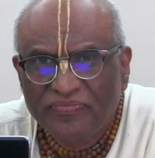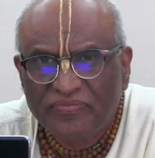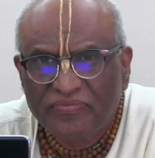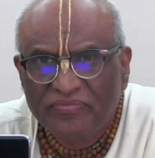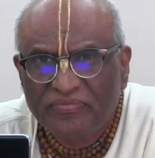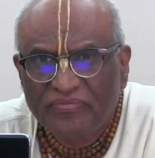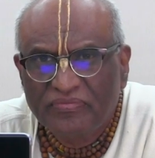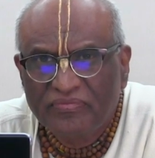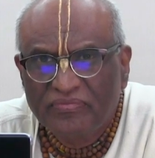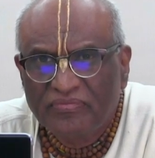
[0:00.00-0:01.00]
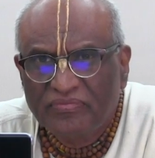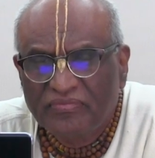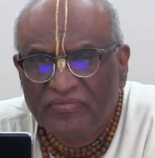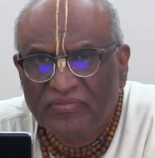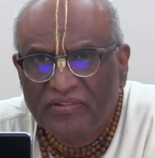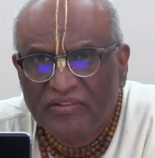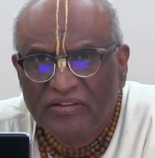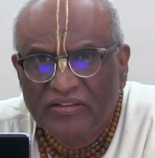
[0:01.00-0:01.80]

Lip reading: (no one is talking)